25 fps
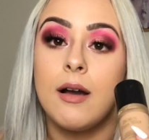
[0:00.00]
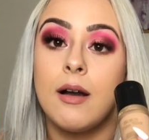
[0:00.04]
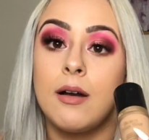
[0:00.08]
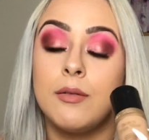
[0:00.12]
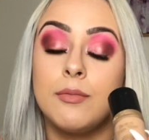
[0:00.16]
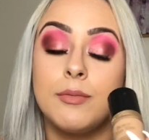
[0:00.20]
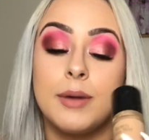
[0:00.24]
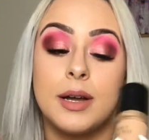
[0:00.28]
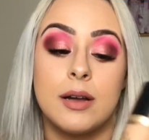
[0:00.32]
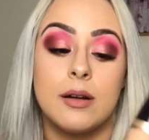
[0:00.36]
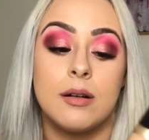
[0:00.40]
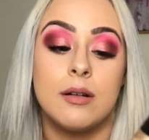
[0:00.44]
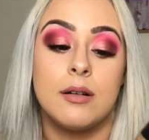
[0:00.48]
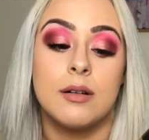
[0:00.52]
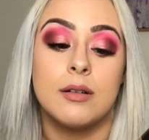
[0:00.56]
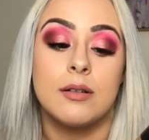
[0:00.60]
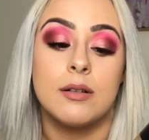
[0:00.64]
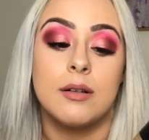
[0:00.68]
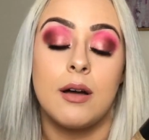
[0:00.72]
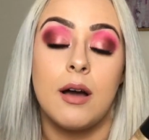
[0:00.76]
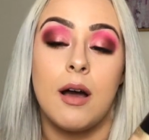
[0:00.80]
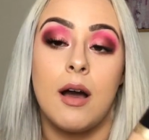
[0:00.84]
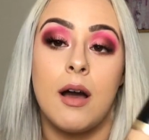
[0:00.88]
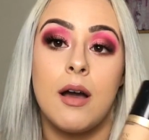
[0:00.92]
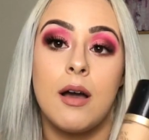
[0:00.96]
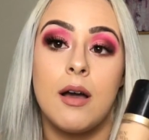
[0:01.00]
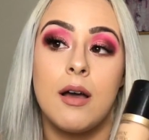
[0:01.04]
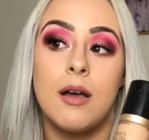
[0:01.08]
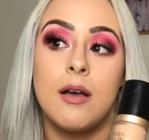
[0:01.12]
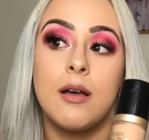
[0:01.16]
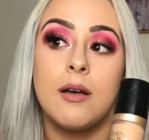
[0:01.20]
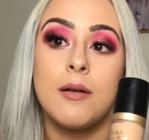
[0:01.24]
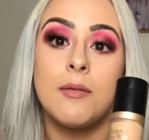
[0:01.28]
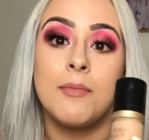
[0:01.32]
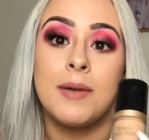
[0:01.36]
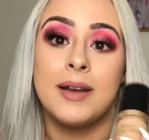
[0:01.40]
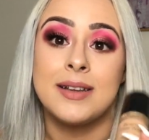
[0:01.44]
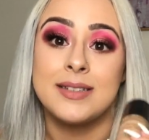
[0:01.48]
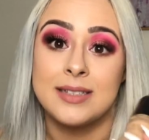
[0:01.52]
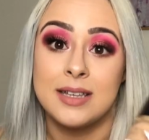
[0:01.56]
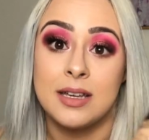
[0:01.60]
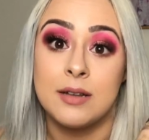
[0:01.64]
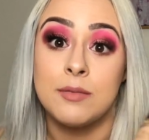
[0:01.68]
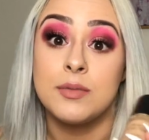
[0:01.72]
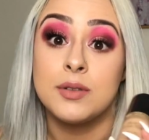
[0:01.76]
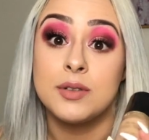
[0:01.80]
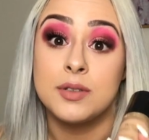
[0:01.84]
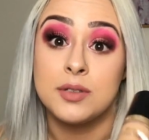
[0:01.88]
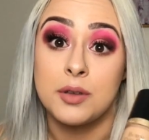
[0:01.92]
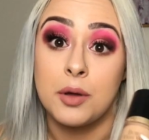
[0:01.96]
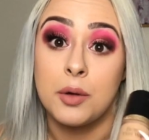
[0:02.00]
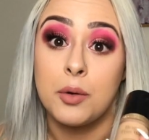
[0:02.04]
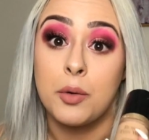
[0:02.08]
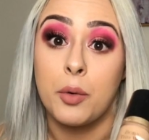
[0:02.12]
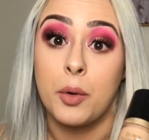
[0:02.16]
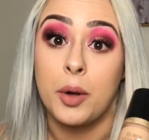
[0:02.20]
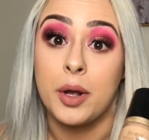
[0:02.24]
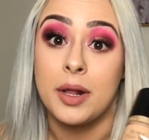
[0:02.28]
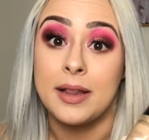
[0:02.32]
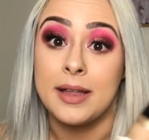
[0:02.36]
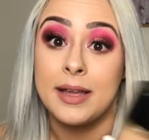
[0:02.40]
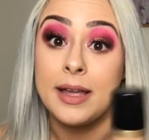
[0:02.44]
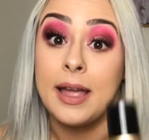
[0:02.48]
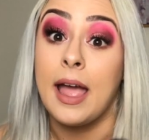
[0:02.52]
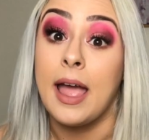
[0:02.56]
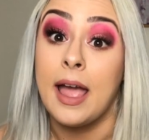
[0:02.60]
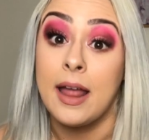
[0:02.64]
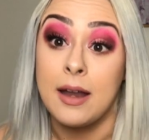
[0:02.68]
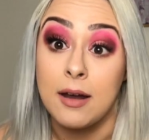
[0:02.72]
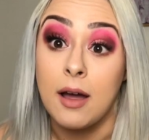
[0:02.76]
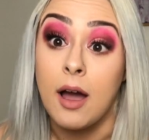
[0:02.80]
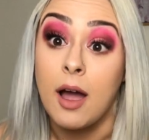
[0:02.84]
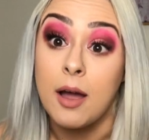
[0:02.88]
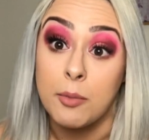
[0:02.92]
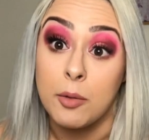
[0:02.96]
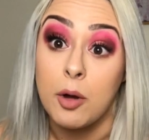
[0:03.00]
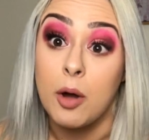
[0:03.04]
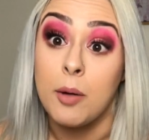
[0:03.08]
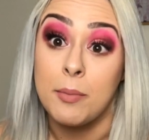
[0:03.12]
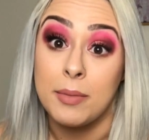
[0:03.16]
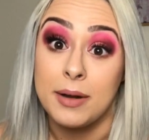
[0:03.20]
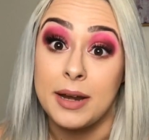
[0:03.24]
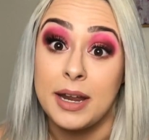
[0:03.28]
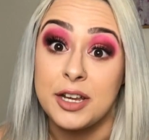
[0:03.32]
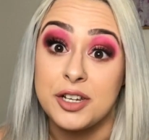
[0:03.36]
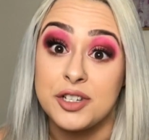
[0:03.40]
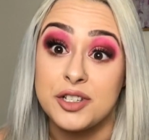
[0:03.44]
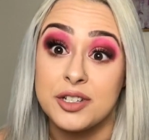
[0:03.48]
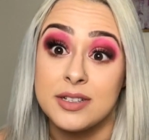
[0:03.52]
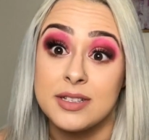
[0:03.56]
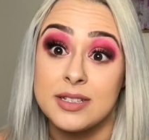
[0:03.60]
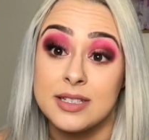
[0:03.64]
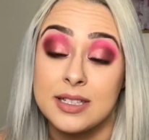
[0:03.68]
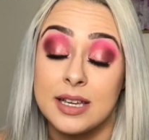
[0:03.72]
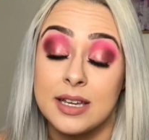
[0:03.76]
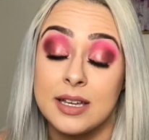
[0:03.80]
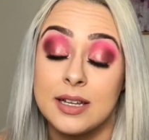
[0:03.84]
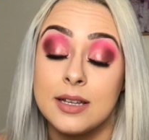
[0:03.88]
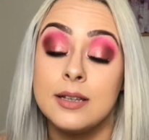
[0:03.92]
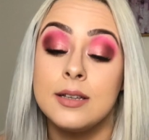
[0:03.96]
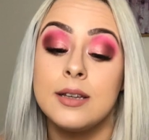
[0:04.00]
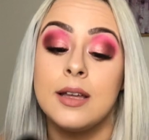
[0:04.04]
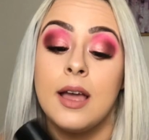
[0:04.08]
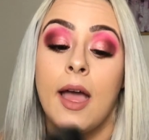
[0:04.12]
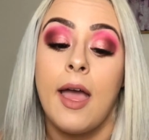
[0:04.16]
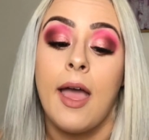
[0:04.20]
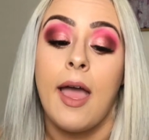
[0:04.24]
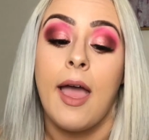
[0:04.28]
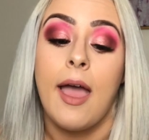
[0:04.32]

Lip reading: oh my god, my skin was so oily, and I'm combination skinned,